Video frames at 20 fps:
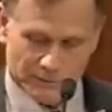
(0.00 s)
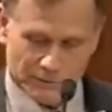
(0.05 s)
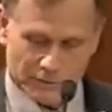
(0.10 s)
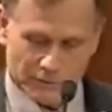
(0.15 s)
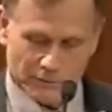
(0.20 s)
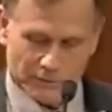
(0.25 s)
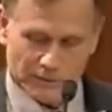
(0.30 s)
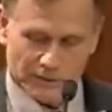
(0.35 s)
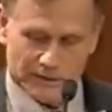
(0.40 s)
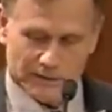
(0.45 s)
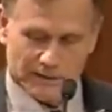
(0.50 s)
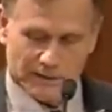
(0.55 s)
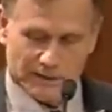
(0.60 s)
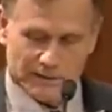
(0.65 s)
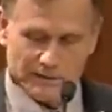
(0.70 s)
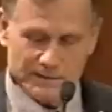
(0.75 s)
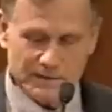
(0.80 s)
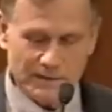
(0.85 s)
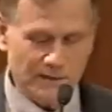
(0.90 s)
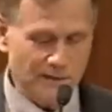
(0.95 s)
We're currently
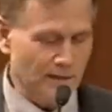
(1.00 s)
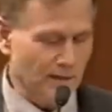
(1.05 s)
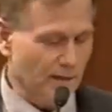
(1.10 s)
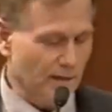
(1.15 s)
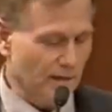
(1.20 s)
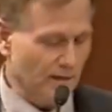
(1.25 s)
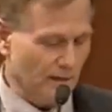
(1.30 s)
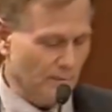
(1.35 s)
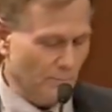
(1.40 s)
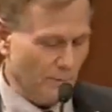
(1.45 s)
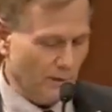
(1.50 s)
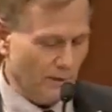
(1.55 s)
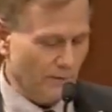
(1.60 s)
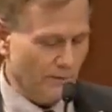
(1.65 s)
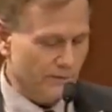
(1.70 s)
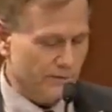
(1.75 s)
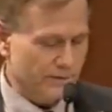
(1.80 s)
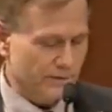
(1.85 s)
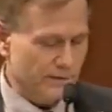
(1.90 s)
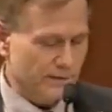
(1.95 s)
testing that
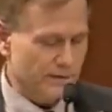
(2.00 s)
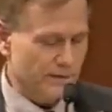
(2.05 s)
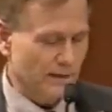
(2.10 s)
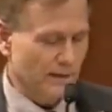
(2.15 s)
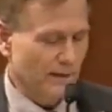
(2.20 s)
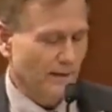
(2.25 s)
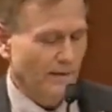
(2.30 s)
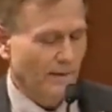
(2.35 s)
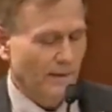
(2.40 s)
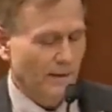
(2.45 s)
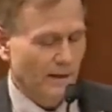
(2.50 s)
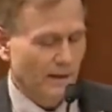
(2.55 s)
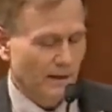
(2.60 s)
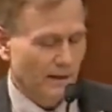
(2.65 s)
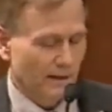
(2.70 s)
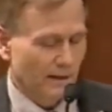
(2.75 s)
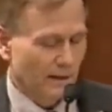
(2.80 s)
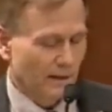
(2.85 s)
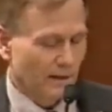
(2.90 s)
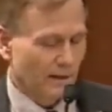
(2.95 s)
hypothesis.
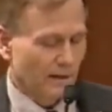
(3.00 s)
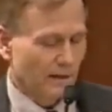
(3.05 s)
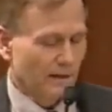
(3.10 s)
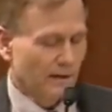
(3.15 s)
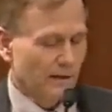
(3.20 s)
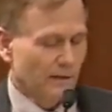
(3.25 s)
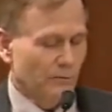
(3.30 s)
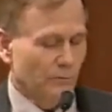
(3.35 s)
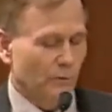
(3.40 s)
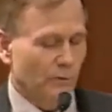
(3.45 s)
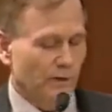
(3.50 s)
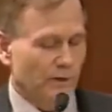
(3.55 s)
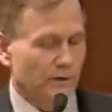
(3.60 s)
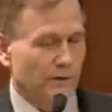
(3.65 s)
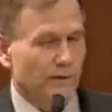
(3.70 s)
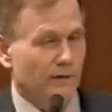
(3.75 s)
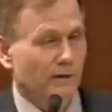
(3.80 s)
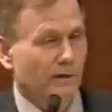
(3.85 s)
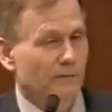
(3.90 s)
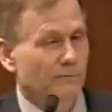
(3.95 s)

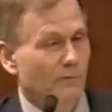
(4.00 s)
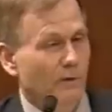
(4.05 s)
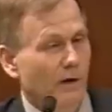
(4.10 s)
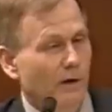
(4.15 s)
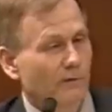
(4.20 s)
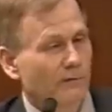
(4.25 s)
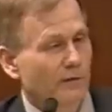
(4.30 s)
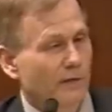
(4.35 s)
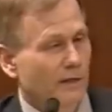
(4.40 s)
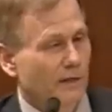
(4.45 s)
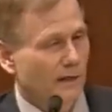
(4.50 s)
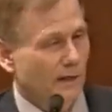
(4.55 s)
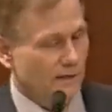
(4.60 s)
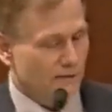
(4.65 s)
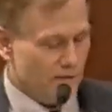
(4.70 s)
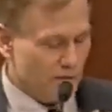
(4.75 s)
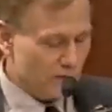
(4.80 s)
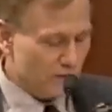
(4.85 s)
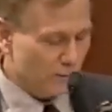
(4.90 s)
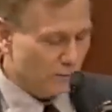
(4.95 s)
We are involved in
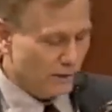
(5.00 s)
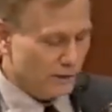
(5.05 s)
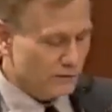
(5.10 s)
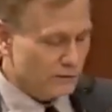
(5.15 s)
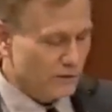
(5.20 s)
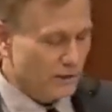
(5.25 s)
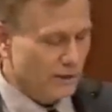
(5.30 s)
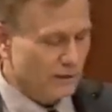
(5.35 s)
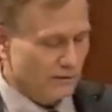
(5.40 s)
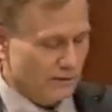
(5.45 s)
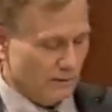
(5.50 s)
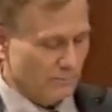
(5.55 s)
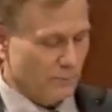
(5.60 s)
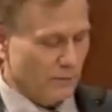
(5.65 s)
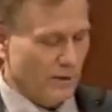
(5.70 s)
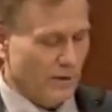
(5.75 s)
a tissue engineering